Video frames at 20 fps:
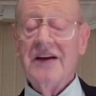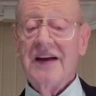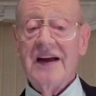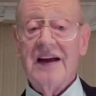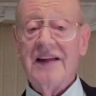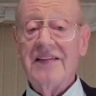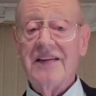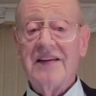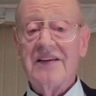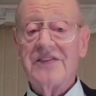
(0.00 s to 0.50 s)

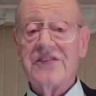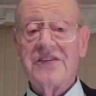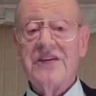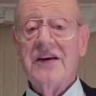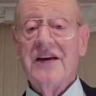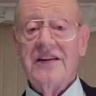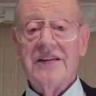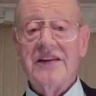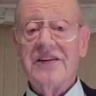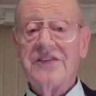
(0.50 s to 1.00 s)
And this,
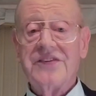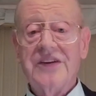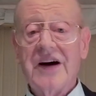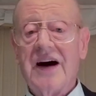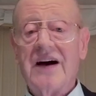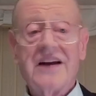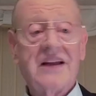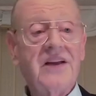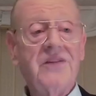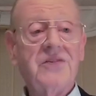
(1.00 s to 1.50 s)
this
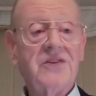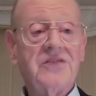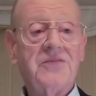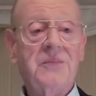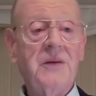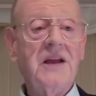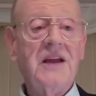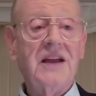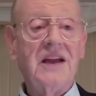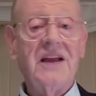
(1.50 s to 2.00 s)
donkey was
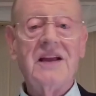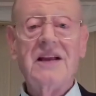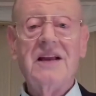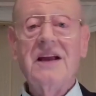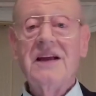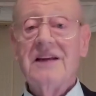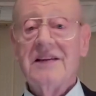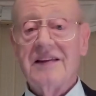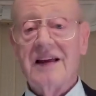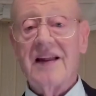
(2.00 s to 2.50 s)

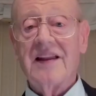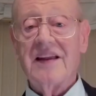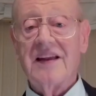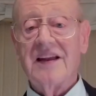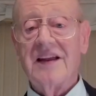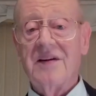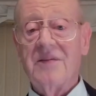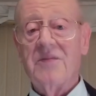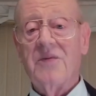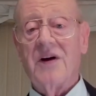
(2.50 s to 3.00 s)
speaking, telling
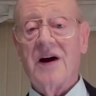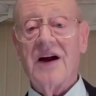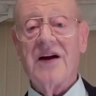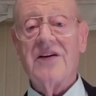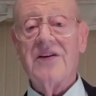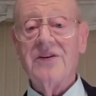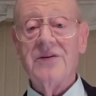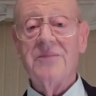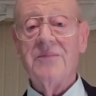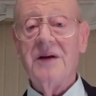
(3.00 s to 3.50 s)
him, Why are
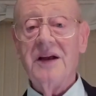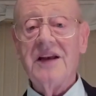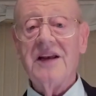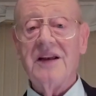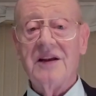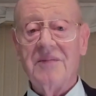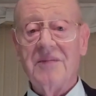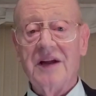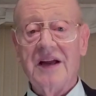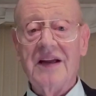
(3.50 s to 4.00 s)
you
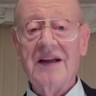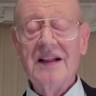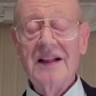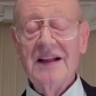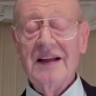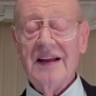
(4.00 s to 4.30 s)
beating me?